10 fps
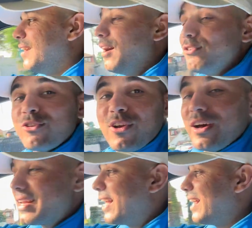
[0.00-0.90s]
I just
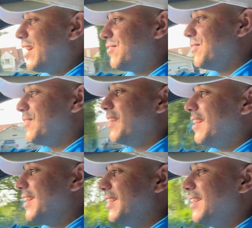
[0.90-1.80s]
can't get enough of it.
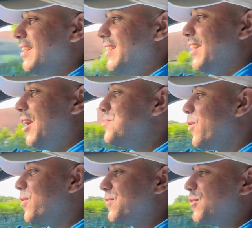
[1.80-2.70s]
And I'm
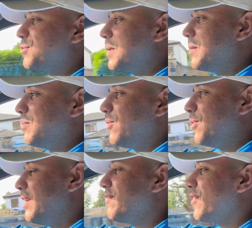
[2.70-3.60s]
one of those
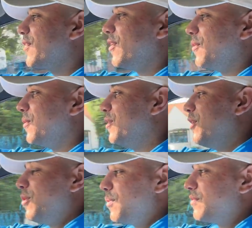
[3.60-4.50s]
people, even though
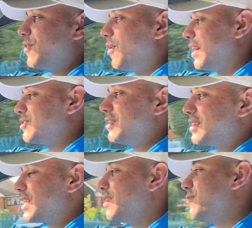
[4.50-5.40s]
we've got actually
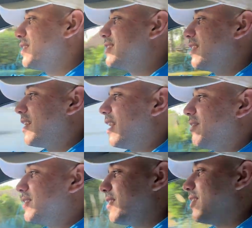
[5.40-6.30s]
3 of these
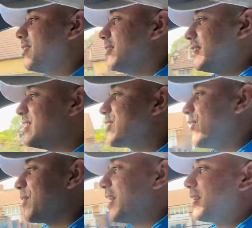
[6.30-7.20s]
911 Targas in
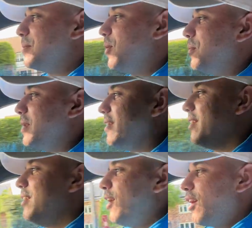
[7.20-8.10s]
stock at the moment,
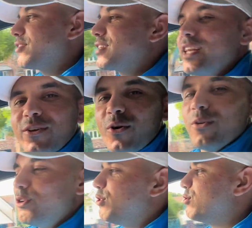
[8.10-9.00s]
I still go
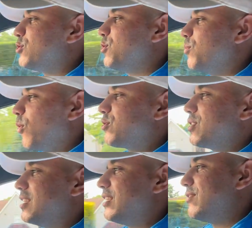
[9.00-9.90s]
on YouTube
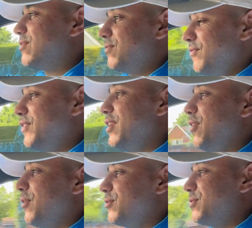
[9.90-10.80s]
watching these
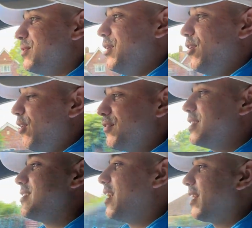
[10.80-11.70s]
videos of
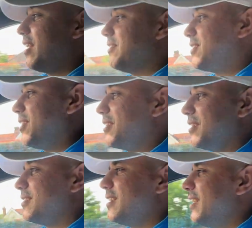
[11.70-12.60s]
these 911
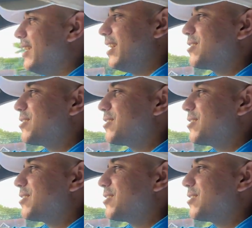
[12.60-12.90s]
Targas,